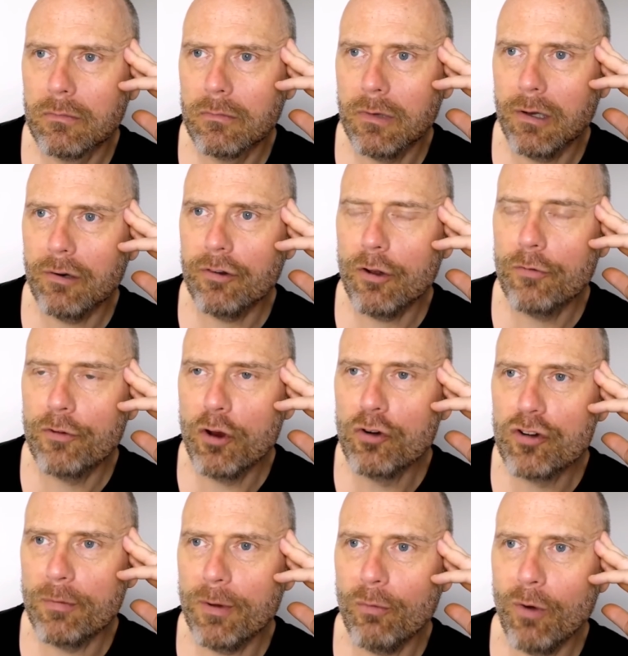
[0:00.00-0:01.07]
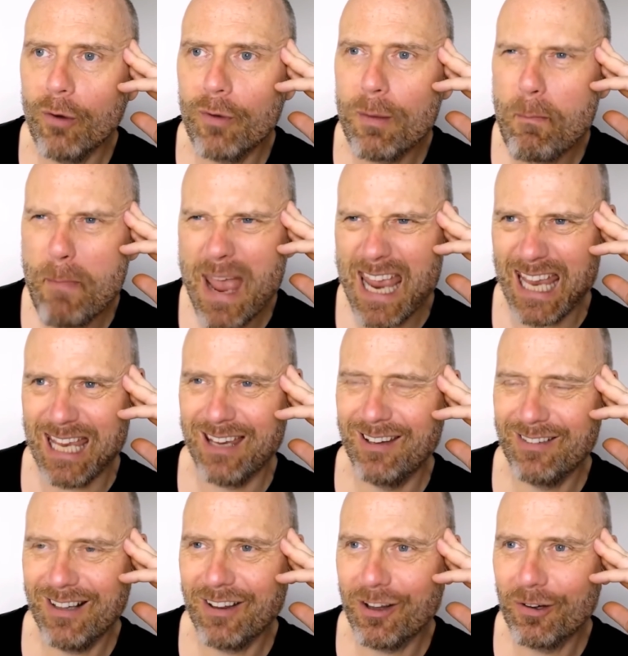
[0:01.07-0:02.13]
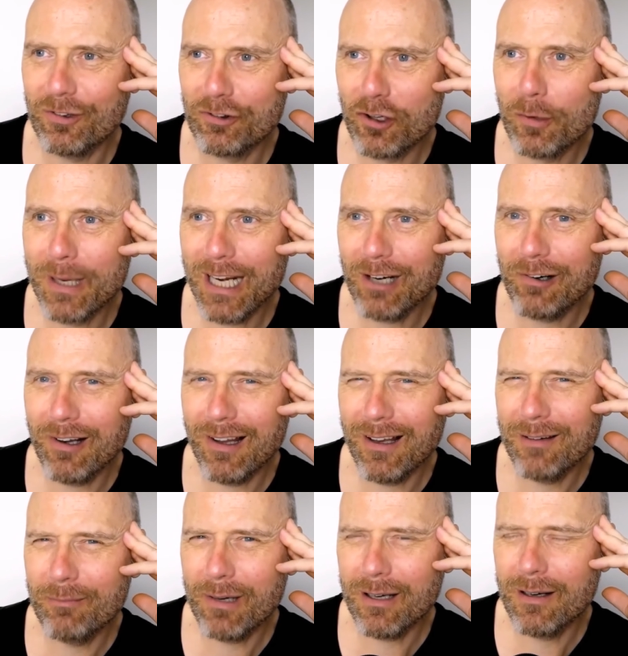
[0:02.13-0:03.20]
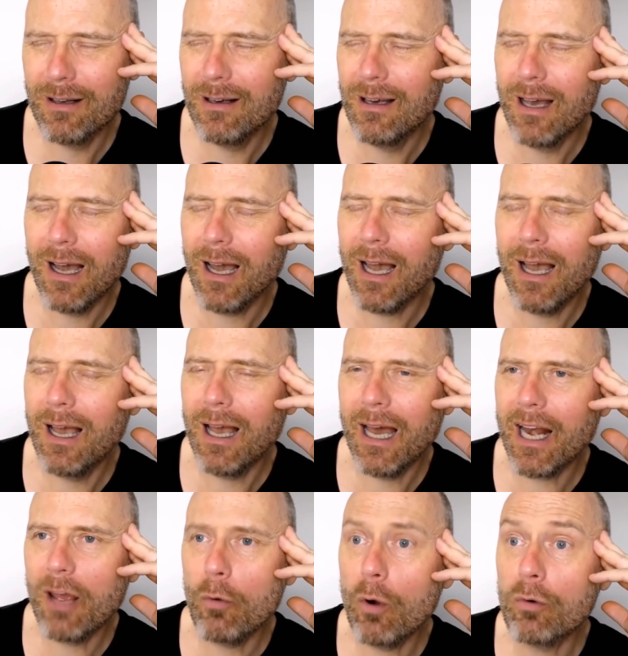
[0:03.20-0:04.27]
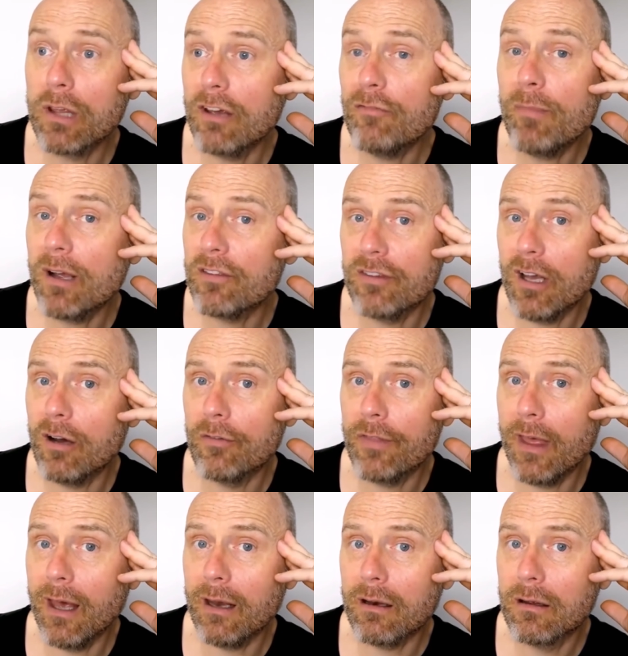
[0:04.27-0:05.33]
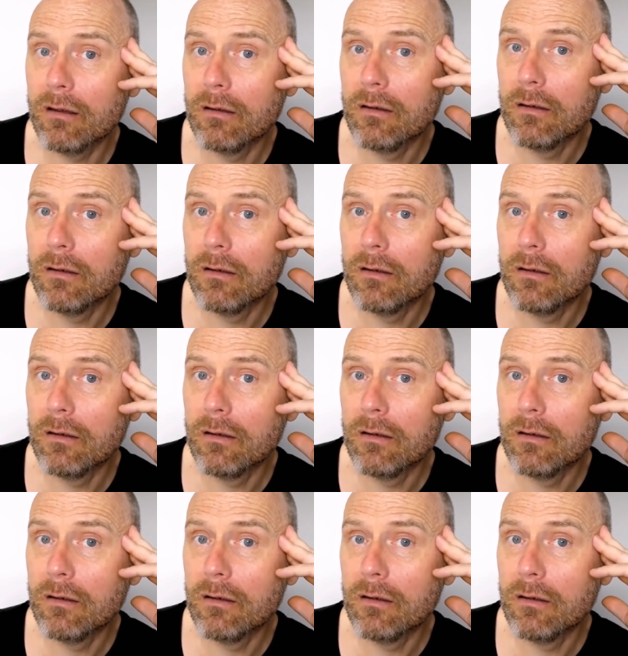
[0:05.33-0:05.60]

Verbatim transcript: There is no future but what we make. Isn't that the old Terminator line? But, and I won't give myself that